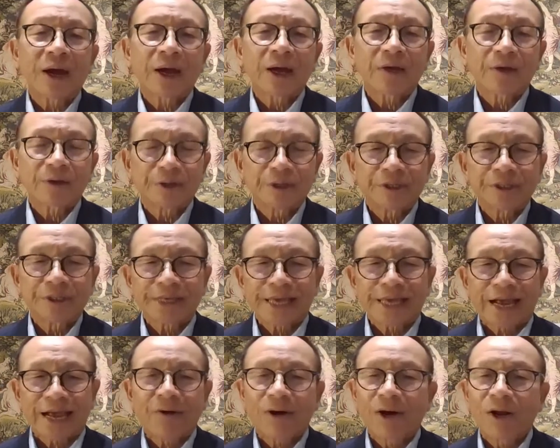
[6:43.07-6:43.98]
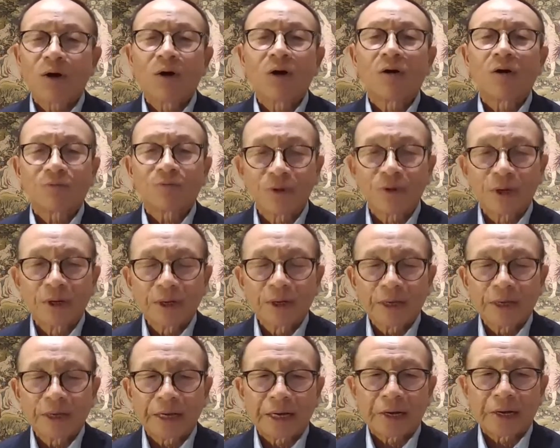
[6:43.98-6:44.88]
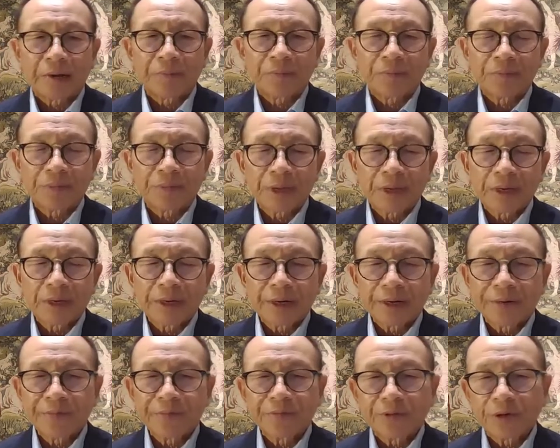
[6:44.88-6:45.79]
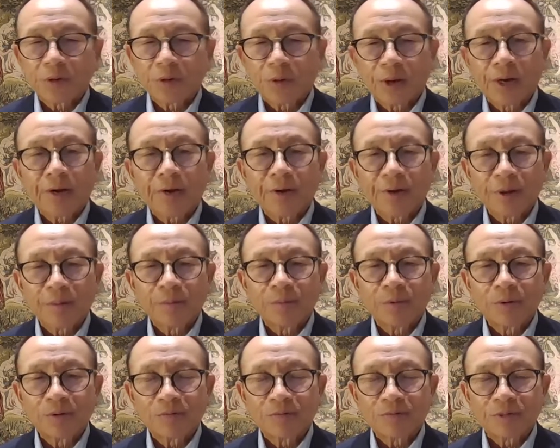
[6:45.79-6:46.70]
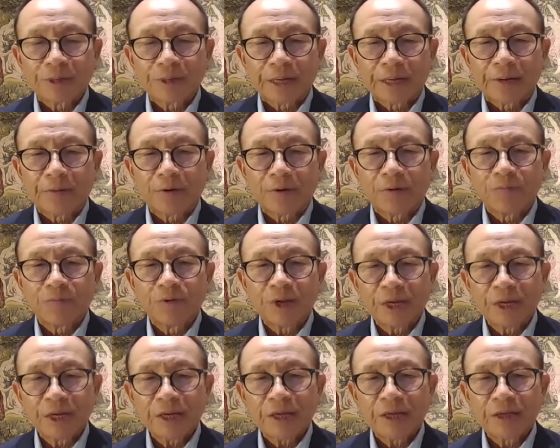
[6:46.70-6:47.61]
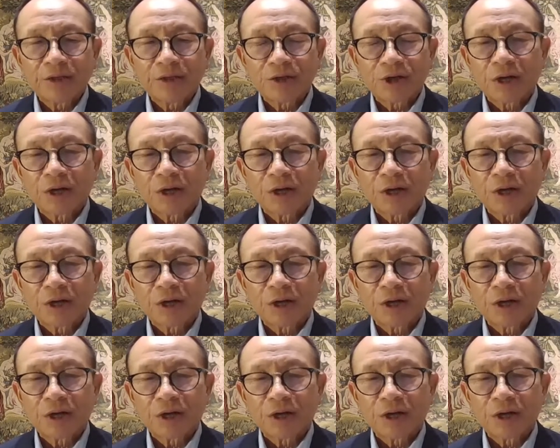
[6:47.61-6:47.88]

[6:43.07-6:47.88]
is scaring off quite a number of leading Chinese